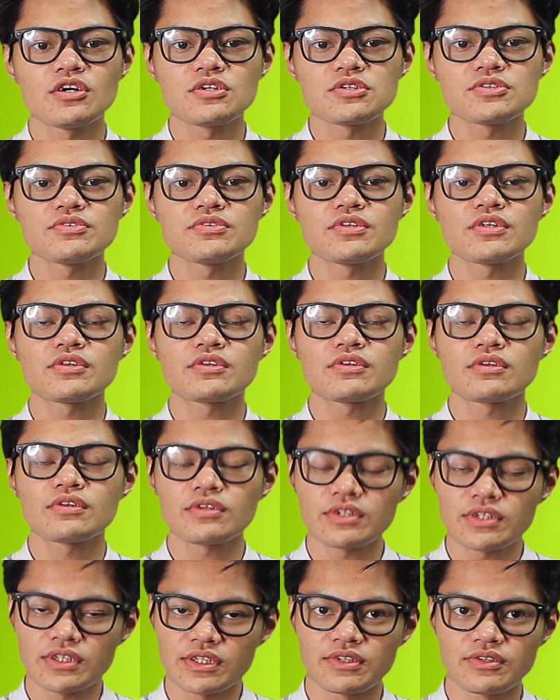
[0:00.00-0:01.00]
also the
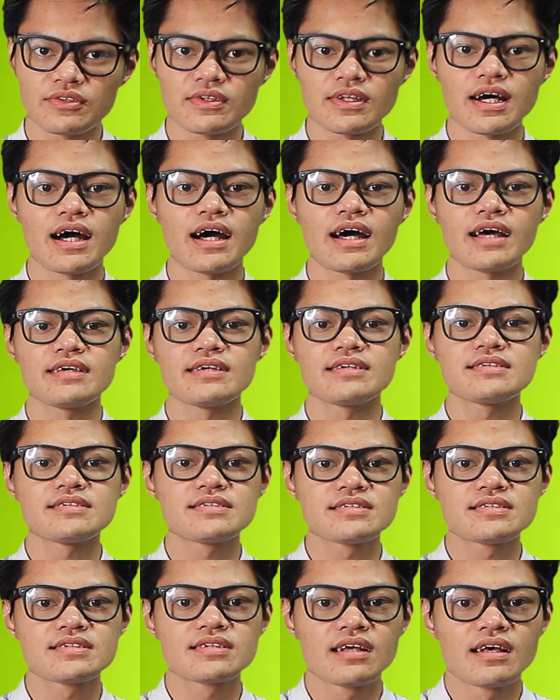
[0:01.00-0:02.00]
third to the highest